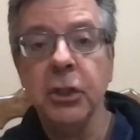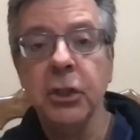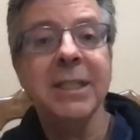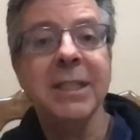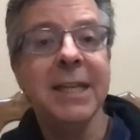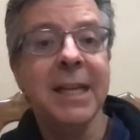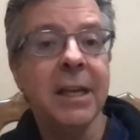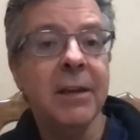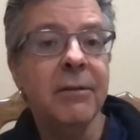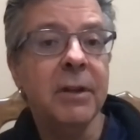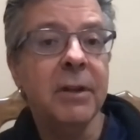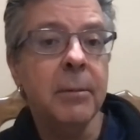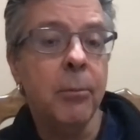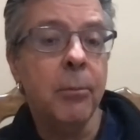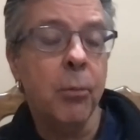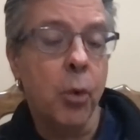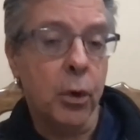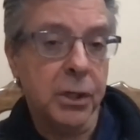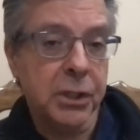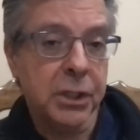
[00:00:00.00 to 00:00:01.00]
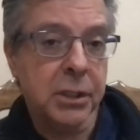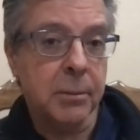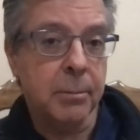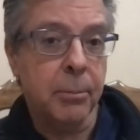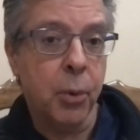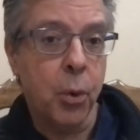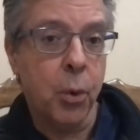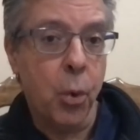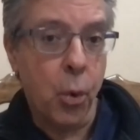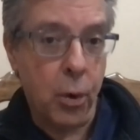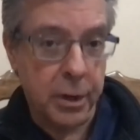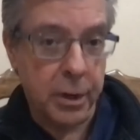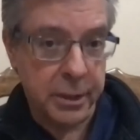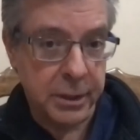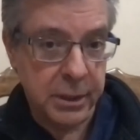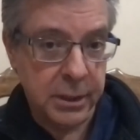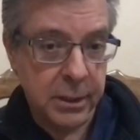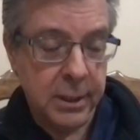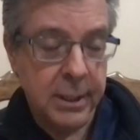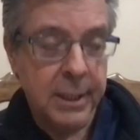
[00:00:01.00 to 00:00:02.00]
just to give it more
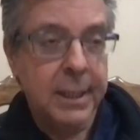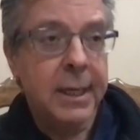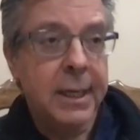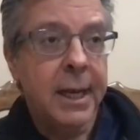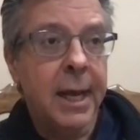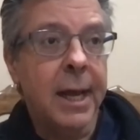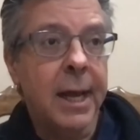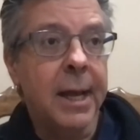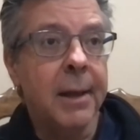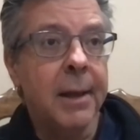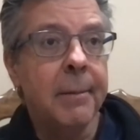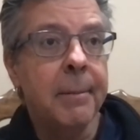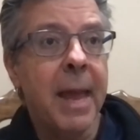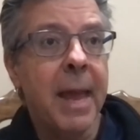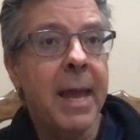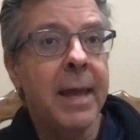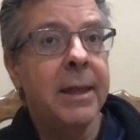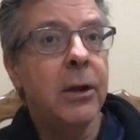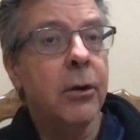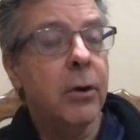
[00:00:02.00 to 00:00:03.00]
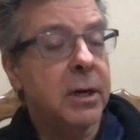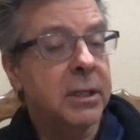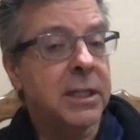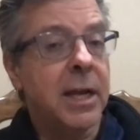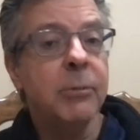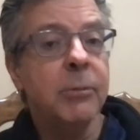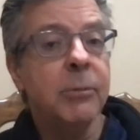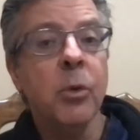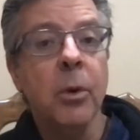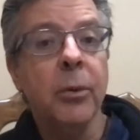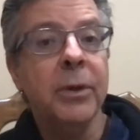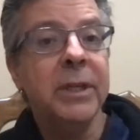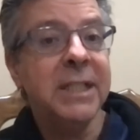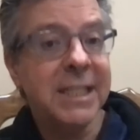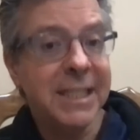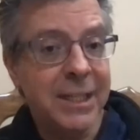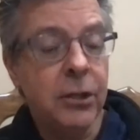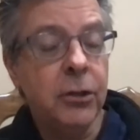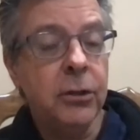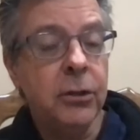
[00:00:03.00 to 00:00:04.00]
support. Um, and there are times where we
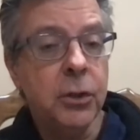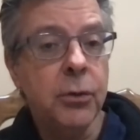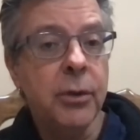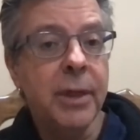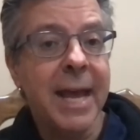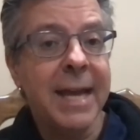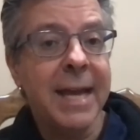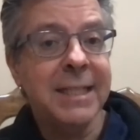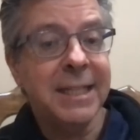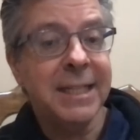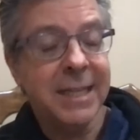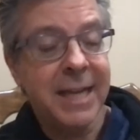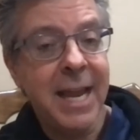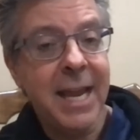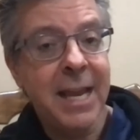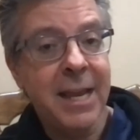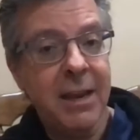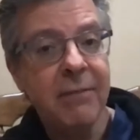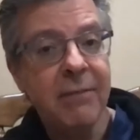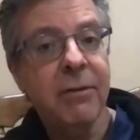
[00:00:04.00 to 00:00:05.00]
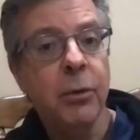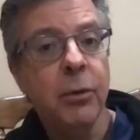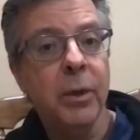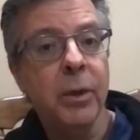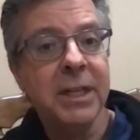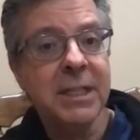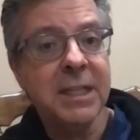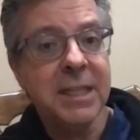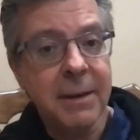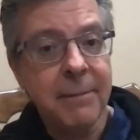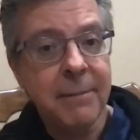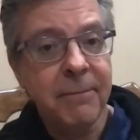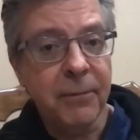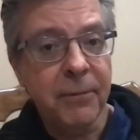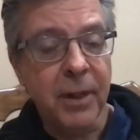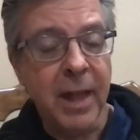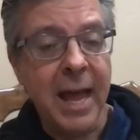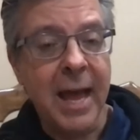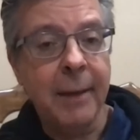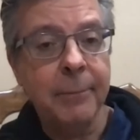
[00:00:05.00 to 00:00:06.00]
still do that today, even with DIEP
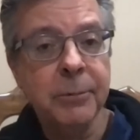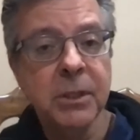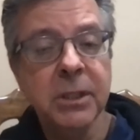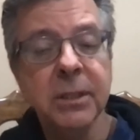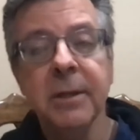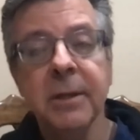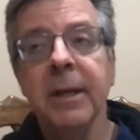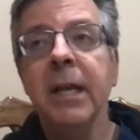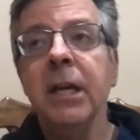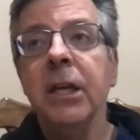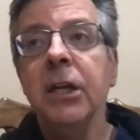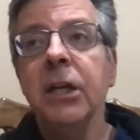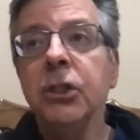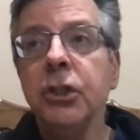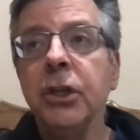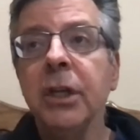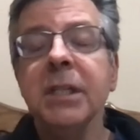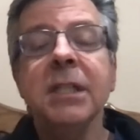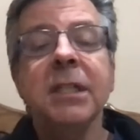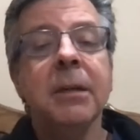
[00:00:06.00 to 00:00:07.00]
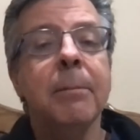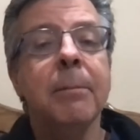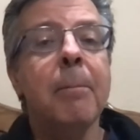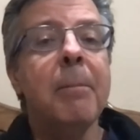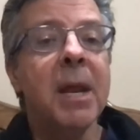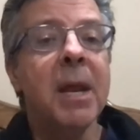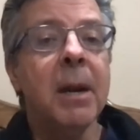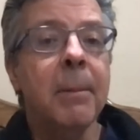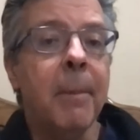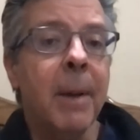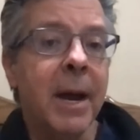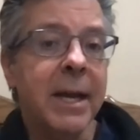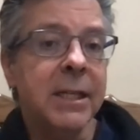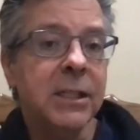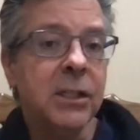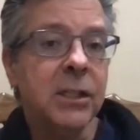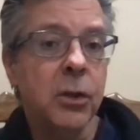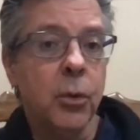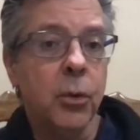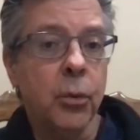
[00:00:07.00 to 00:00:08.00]
flaps, just to
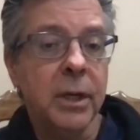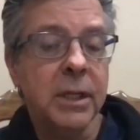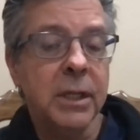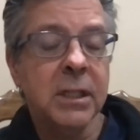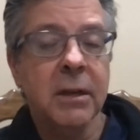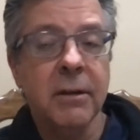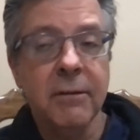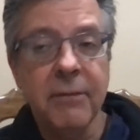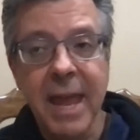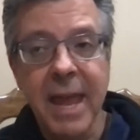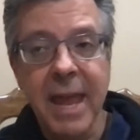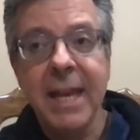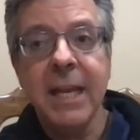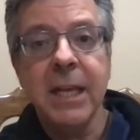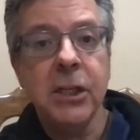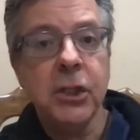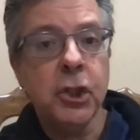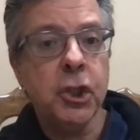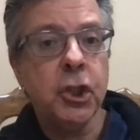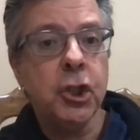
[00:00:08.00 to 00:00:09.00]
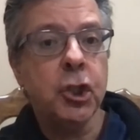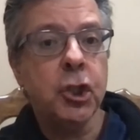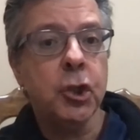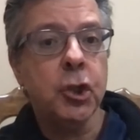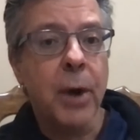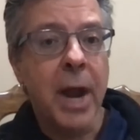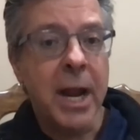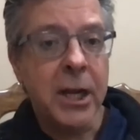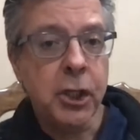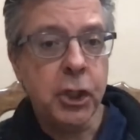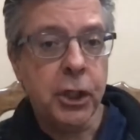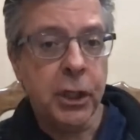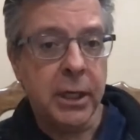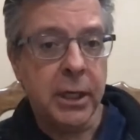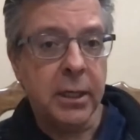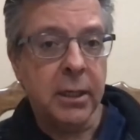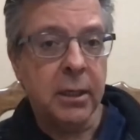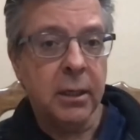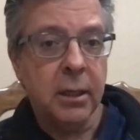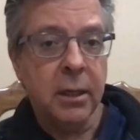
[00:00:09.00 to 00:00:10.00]
minimize the risk of any
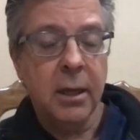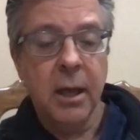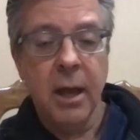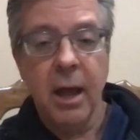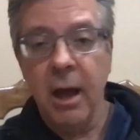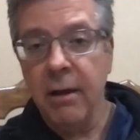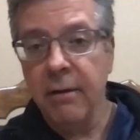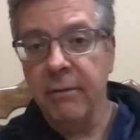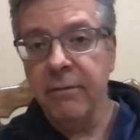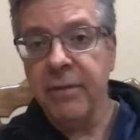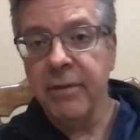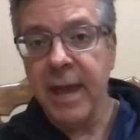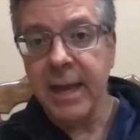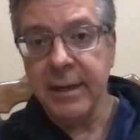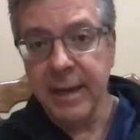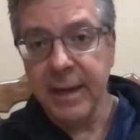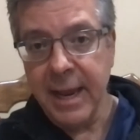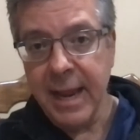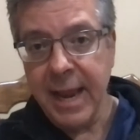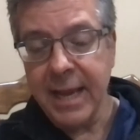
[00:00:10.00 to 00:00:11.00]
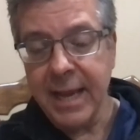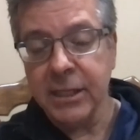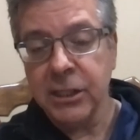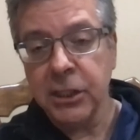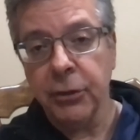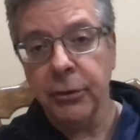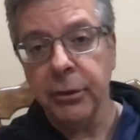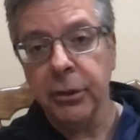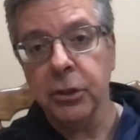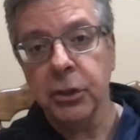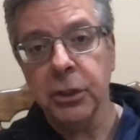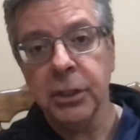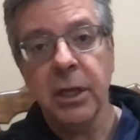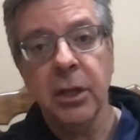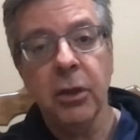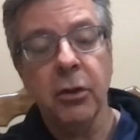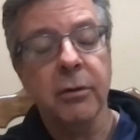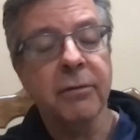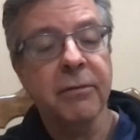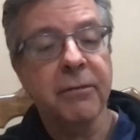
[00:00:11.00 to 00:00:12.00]
stretching of that anterior
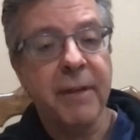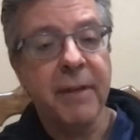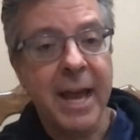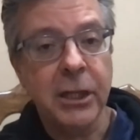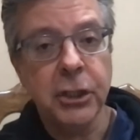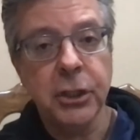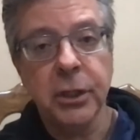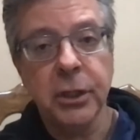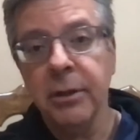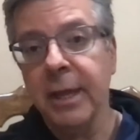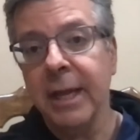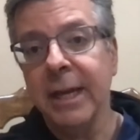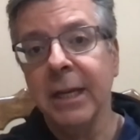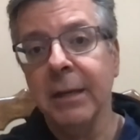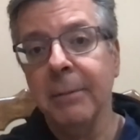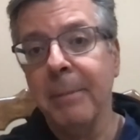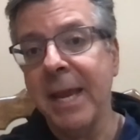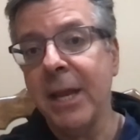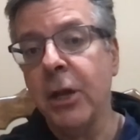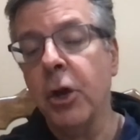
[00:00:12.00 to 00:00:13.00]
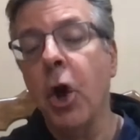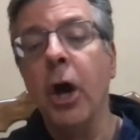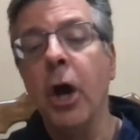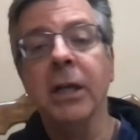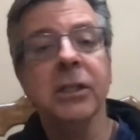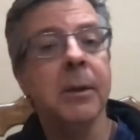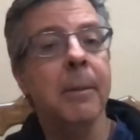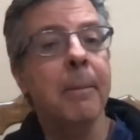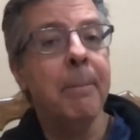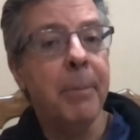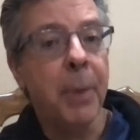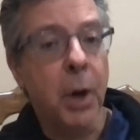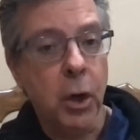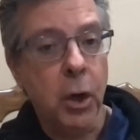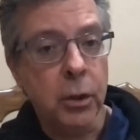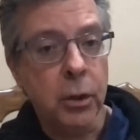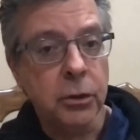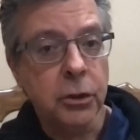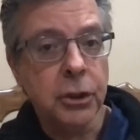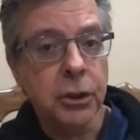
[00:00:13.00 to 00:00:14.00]
sheath or fascia that may cause a
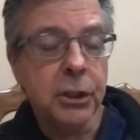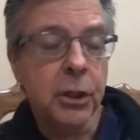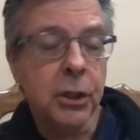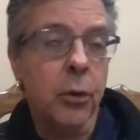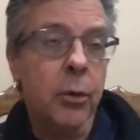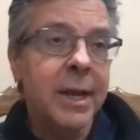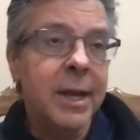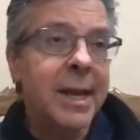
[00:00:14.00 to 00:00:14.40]
bulge. So